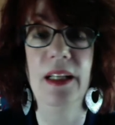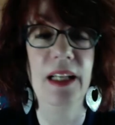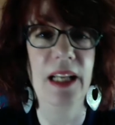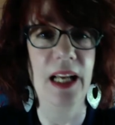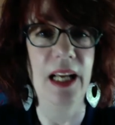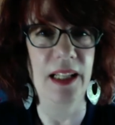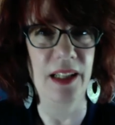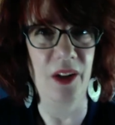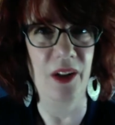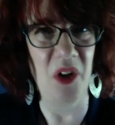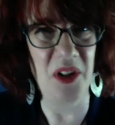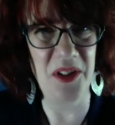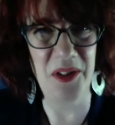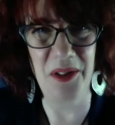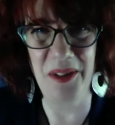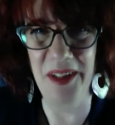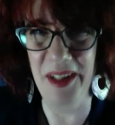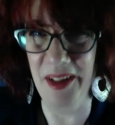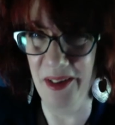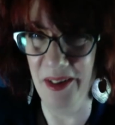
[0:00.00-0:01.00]
And then also
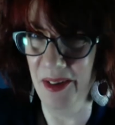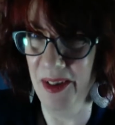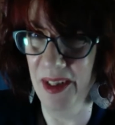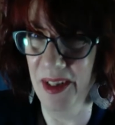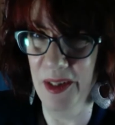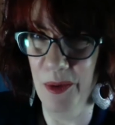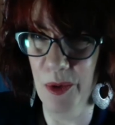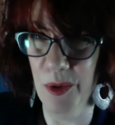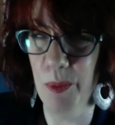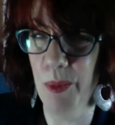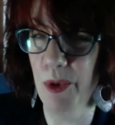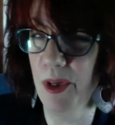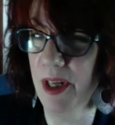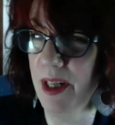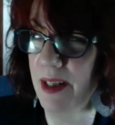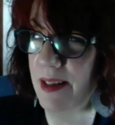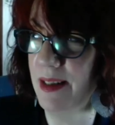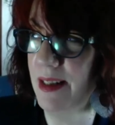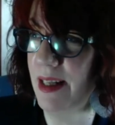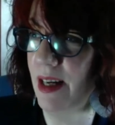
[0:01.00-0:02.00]
the other thing that was pretty
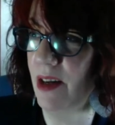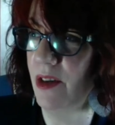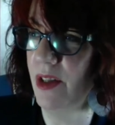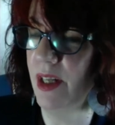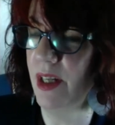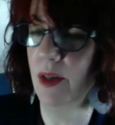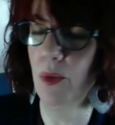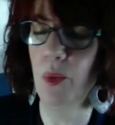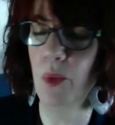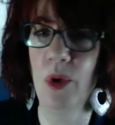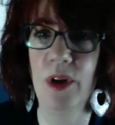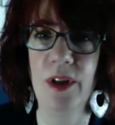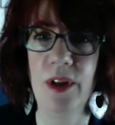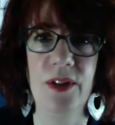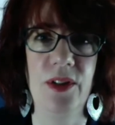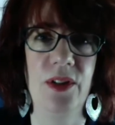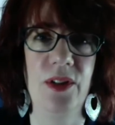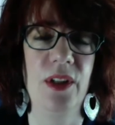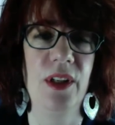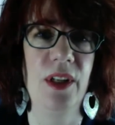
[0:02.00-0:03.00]
astounding
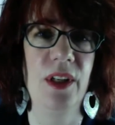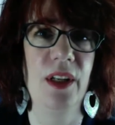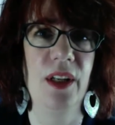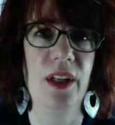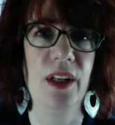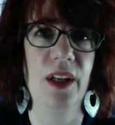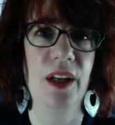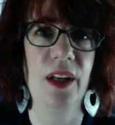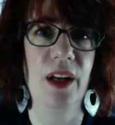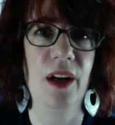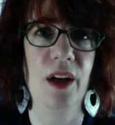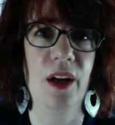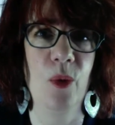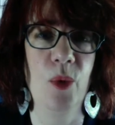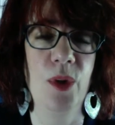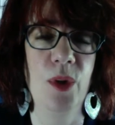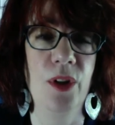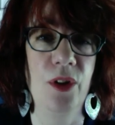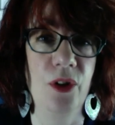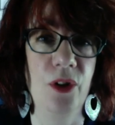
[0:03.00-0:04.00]
was
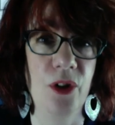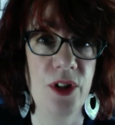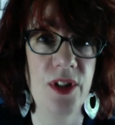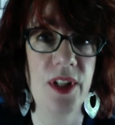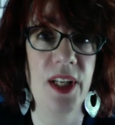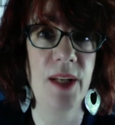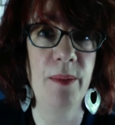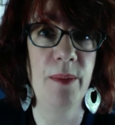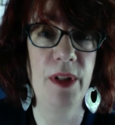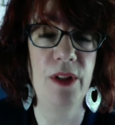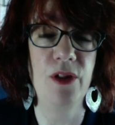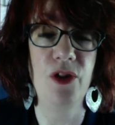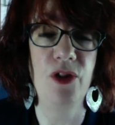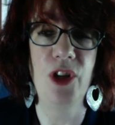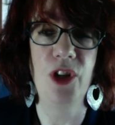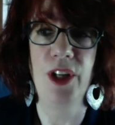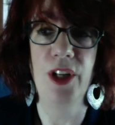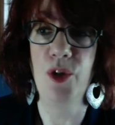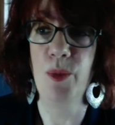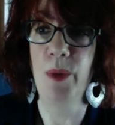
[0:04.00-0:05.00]
when the nurse came in to
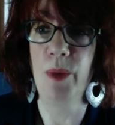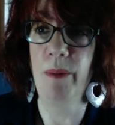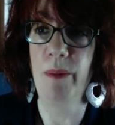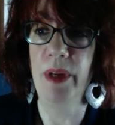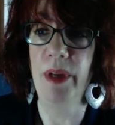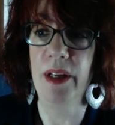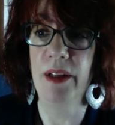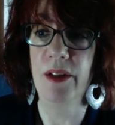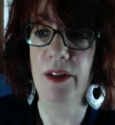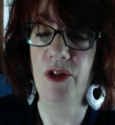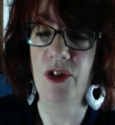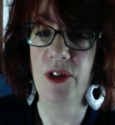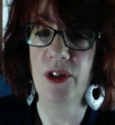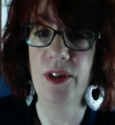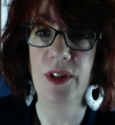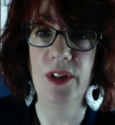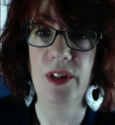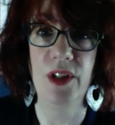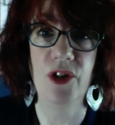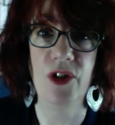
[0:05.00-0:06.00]
change my bandages
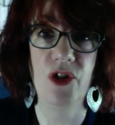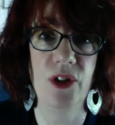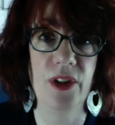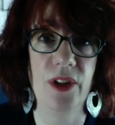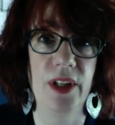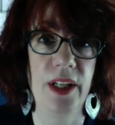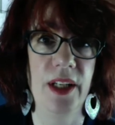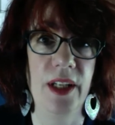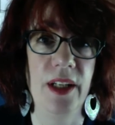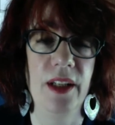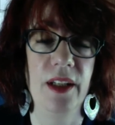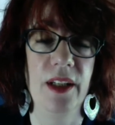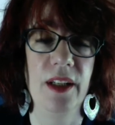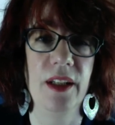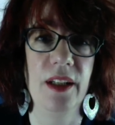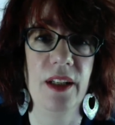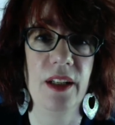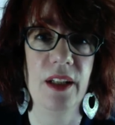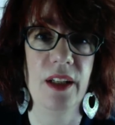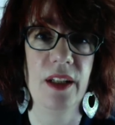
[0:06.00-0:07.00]
initially,
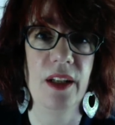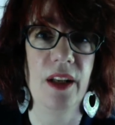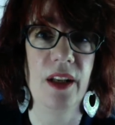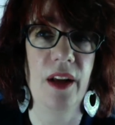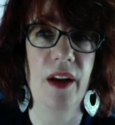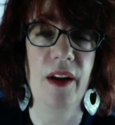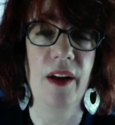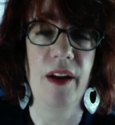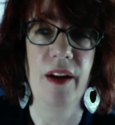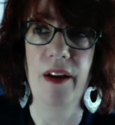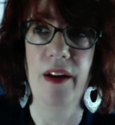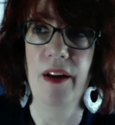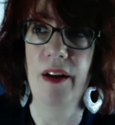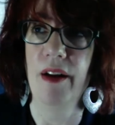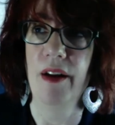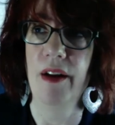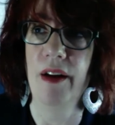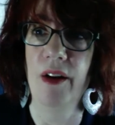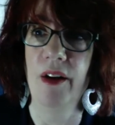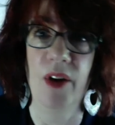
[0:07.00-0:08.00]

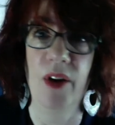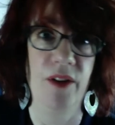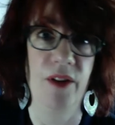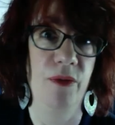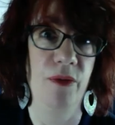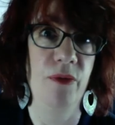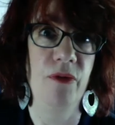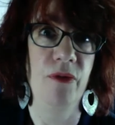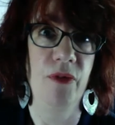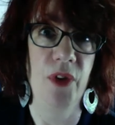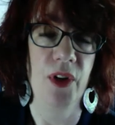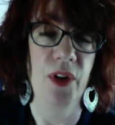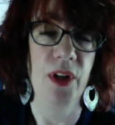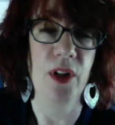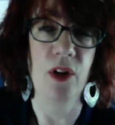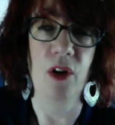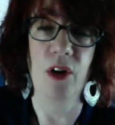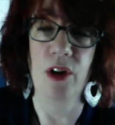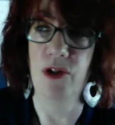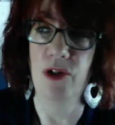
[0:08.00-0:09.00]
I had very
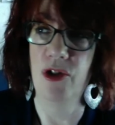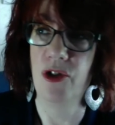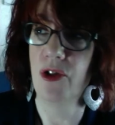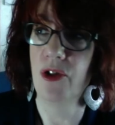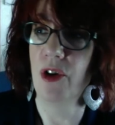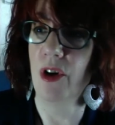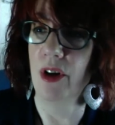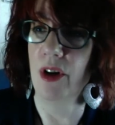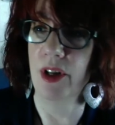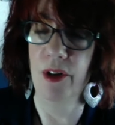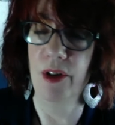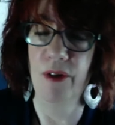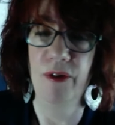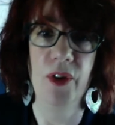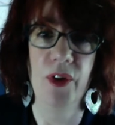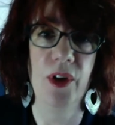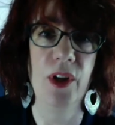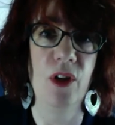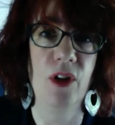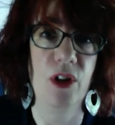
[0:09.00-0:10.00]
large scar,
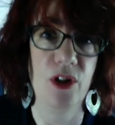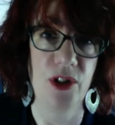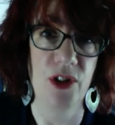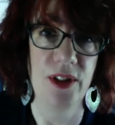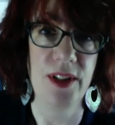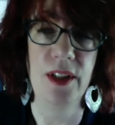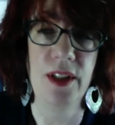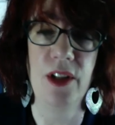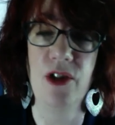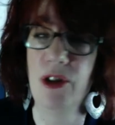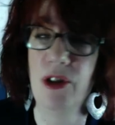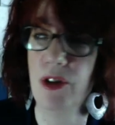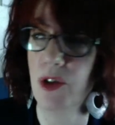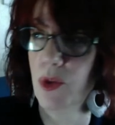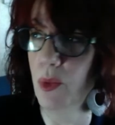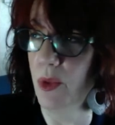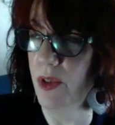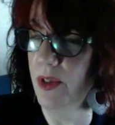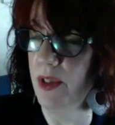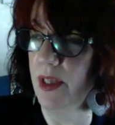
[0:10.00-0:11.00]
very large incisions
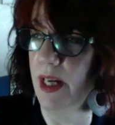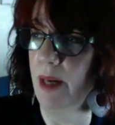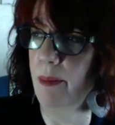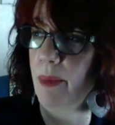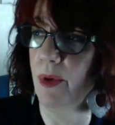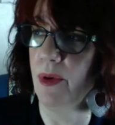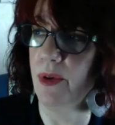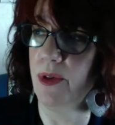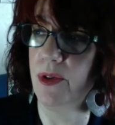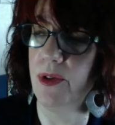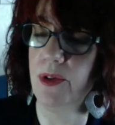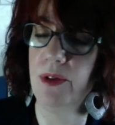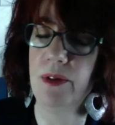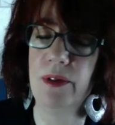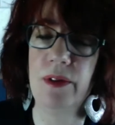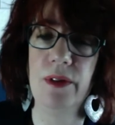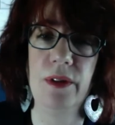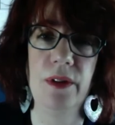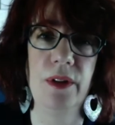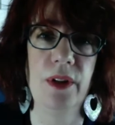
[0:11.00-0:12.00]
with staples,
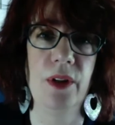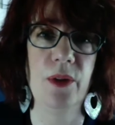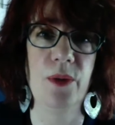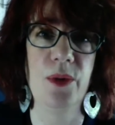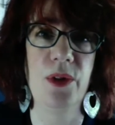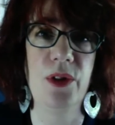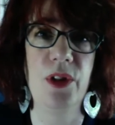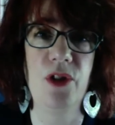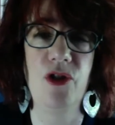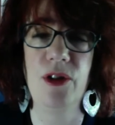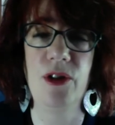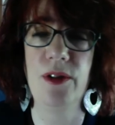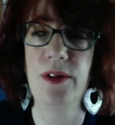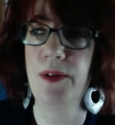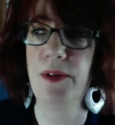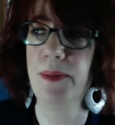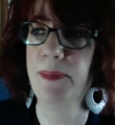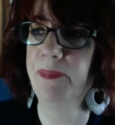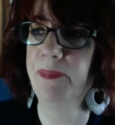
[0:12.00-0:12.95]
stitches.